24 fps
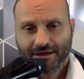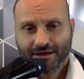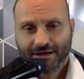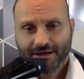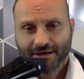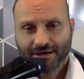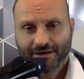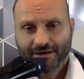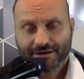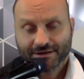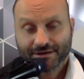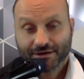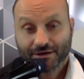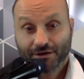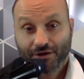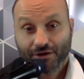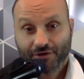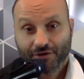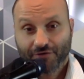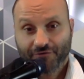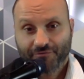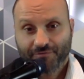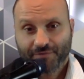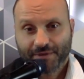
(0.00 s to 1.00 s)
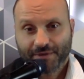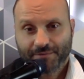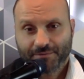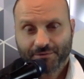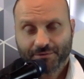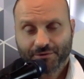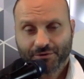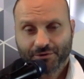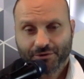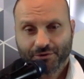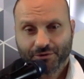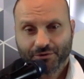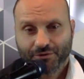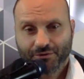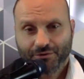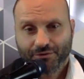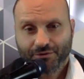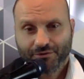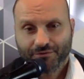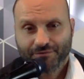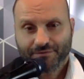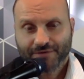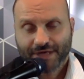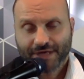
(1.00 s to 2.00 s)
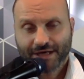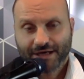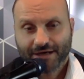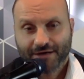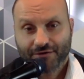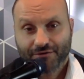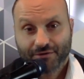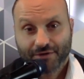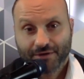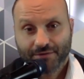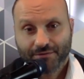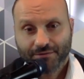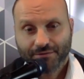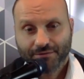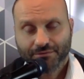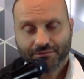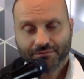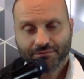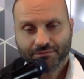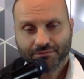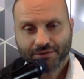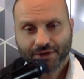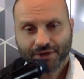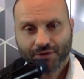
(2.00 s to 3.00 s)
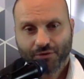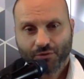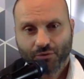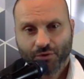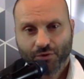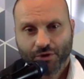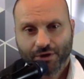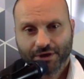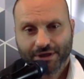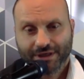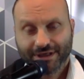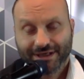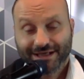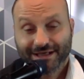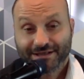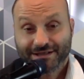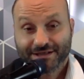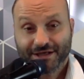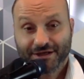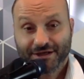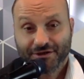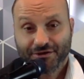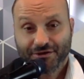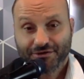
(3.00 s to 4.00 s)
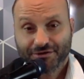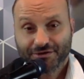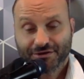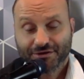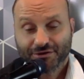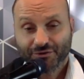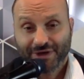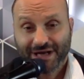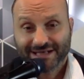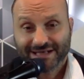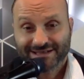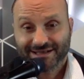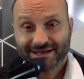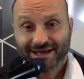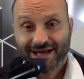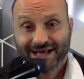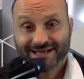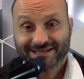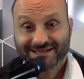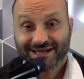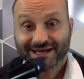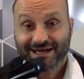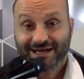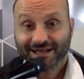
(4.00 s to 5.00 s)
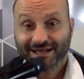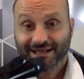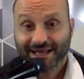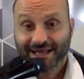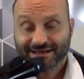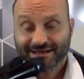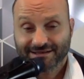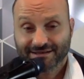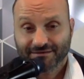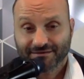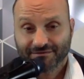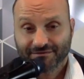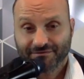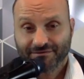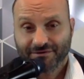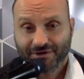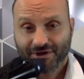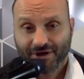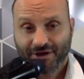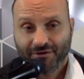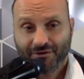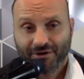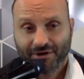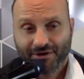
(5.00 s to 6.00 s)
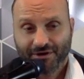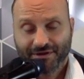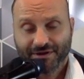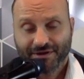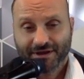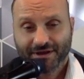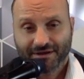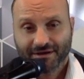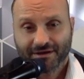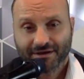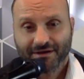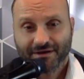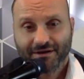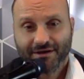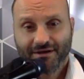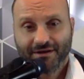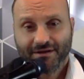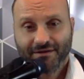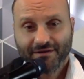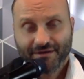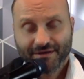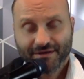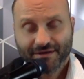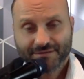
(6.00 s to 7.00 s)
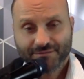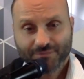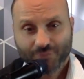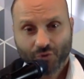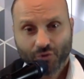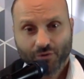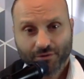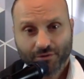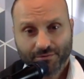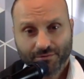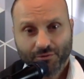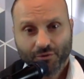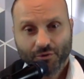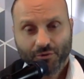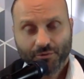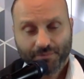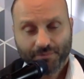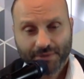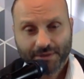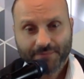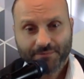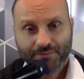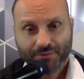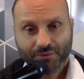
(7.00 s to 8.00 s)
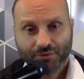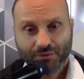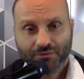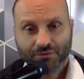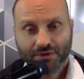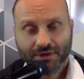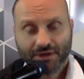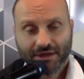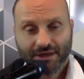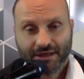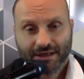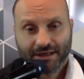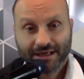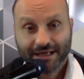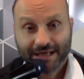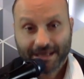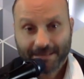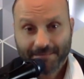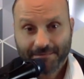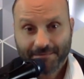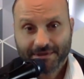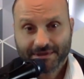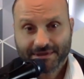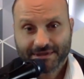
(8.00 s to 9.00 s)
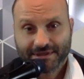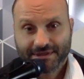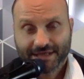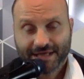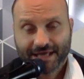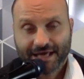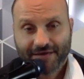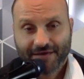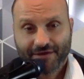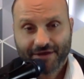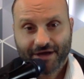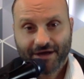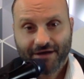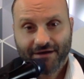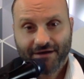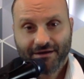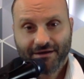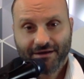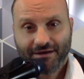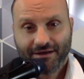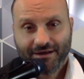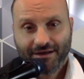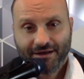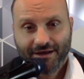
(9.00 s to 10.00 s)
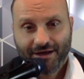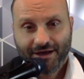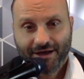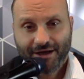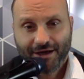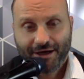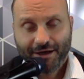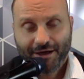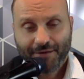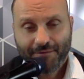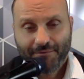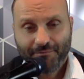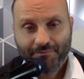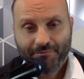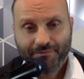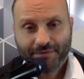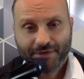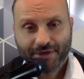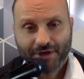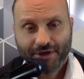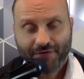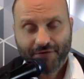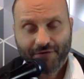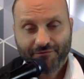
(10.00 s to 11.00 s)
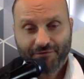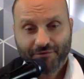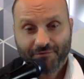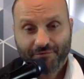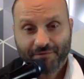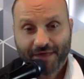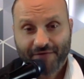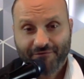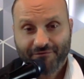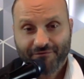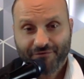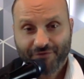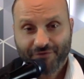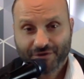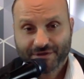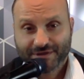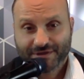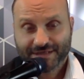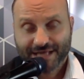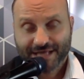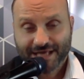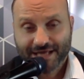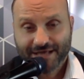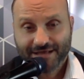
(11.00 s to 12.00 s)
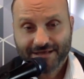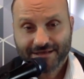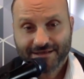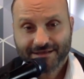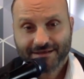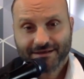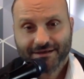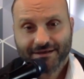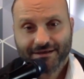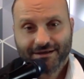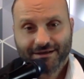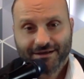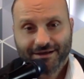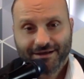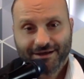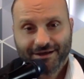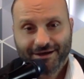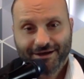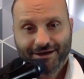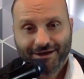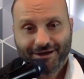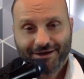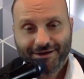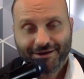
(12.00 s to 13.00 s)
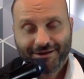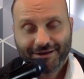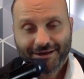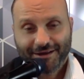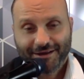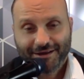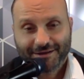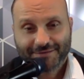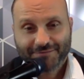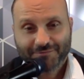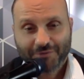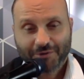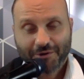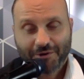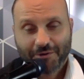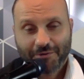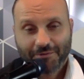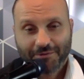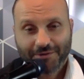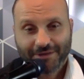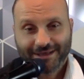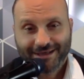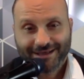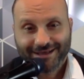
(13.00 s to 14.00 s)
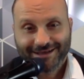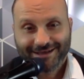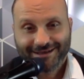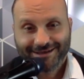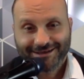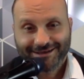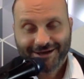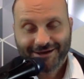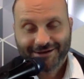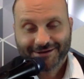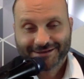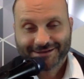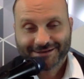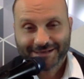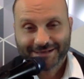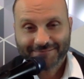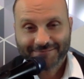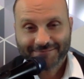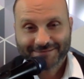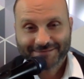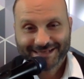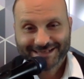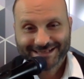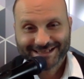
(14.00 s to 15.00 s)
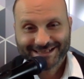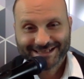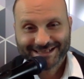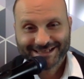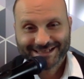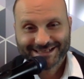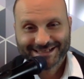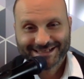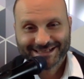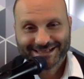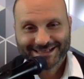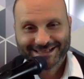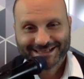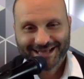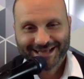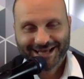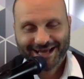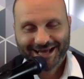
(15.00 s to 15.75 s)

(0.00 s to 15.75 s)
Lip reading: there's a lot of people who've done incredible, work and continue to do it as a collective, and I think there's more and more people coming together, from that first seed that's probably, in some sense a distant